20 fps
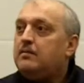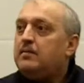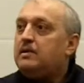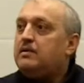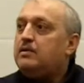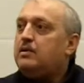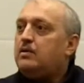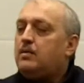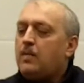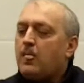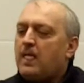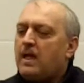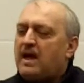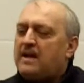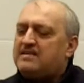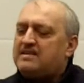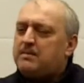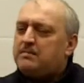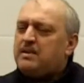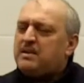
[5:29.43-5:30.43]
but you know,
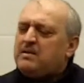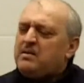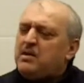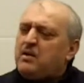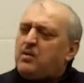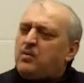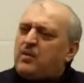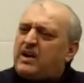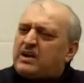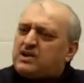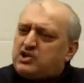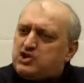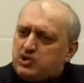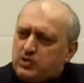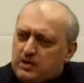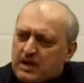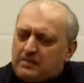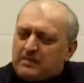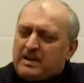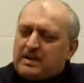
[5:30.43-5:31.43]
and someone, we
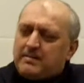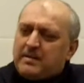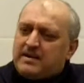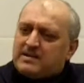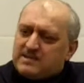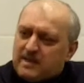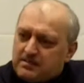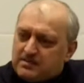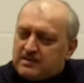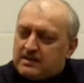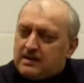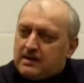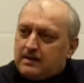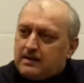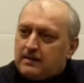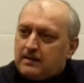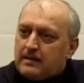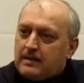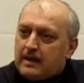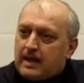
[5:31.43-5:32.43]
assure I'm going to make
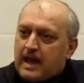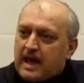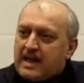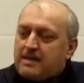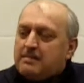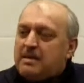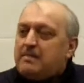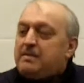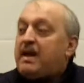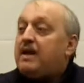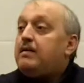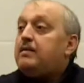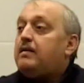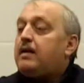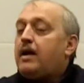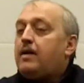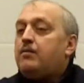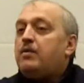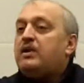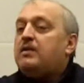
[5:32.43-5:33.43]
something and maybe
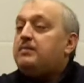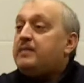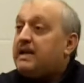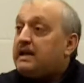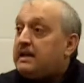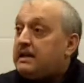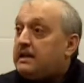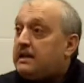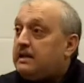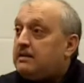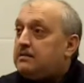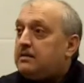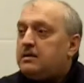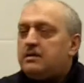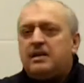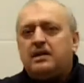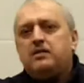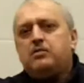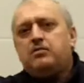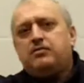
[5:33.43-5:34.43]
I want to break it later.
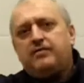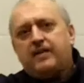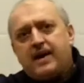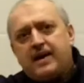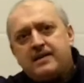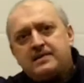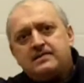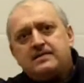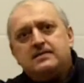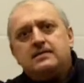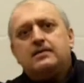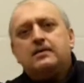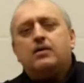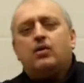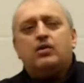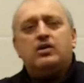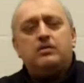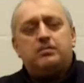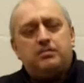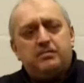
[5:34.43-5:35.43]
Then you fast
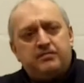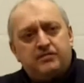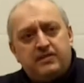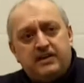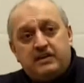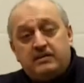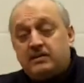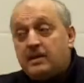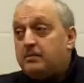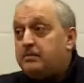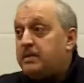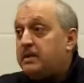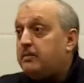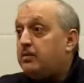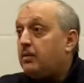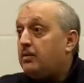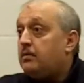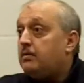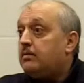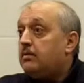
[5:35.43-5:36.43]
or you feed 10
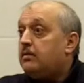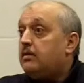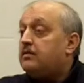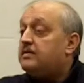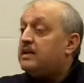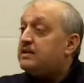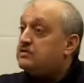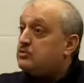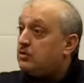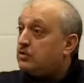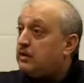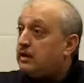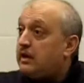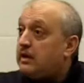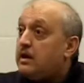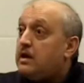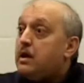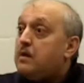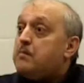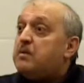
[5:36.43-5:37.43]
people. That's okay.
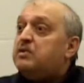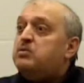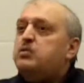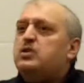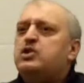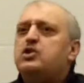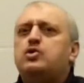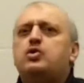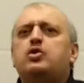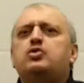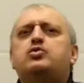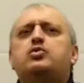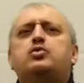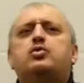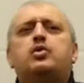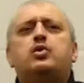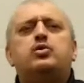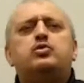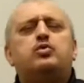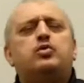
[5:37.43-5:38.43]
But when you go to
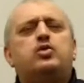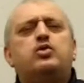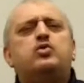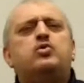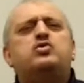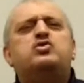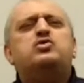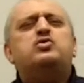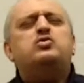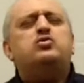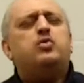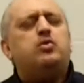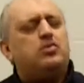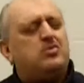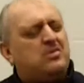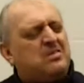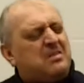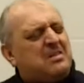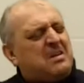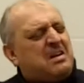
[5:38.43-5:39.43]
court or you
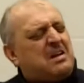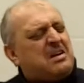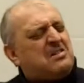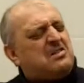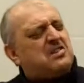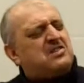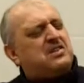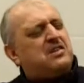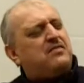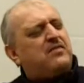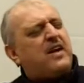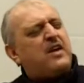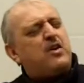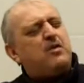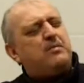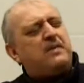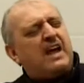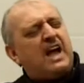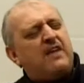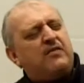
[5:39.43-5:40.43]
go testify
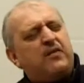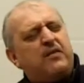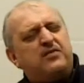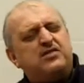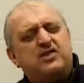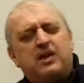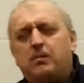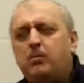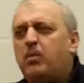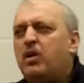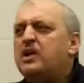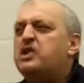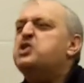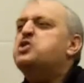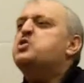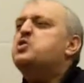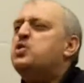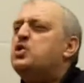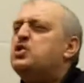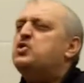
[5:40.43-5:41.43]
on behalf of someone,
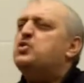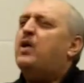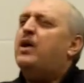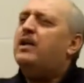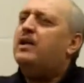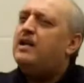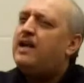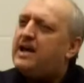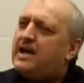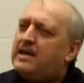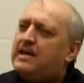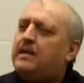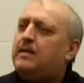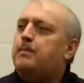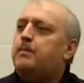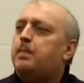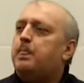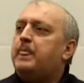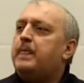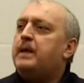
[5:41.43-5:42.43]
you know you are lying.